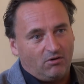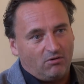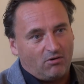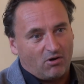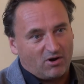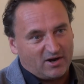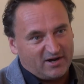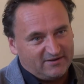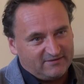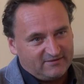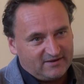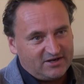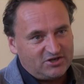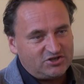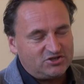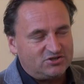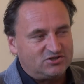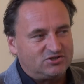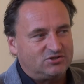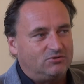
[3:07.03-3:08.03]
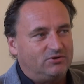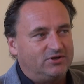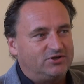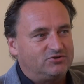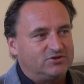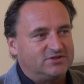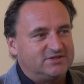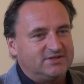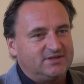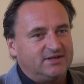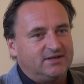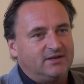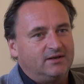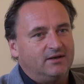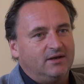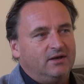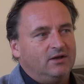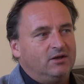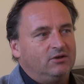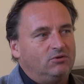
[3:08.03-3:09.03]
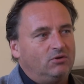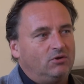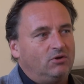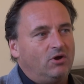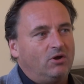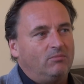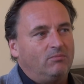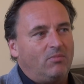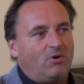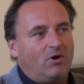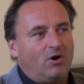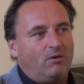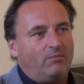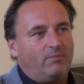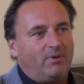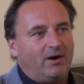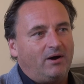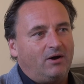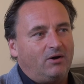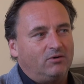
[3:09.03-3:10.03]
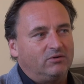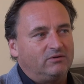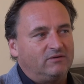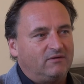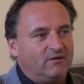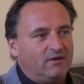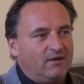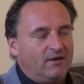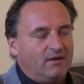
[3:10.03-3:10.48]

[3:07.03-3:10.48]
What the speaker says: organization so interesting to learn more about